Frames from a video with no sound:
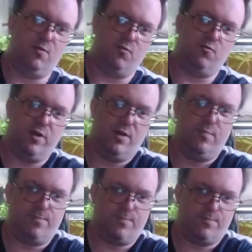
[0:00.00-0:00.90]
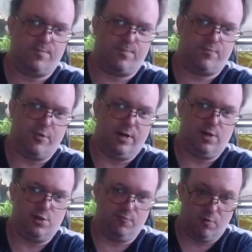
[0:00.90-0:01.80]
rear brake
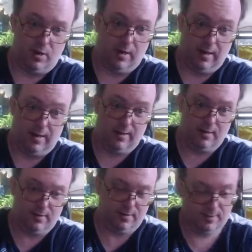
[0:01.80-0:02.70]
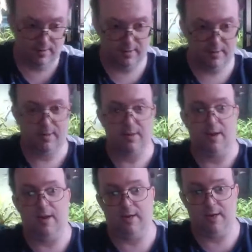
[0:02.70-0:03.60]
is your right leg,
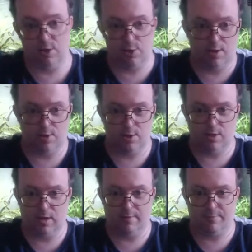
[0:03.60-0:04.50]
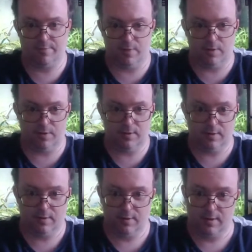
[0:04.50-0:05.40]
and gear change is your left foot.
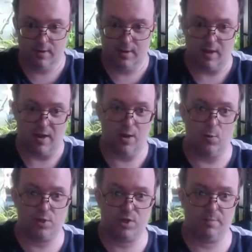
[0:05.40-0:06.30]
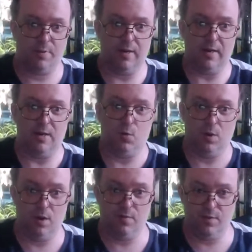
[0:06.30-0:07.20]
It was completely all
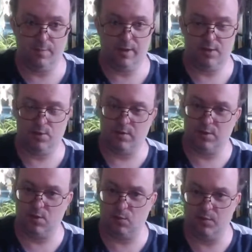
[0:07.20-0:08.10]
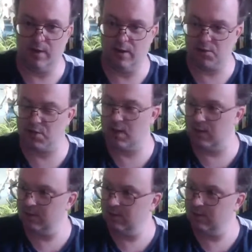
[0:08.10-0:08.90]
over the place on this old Vela set.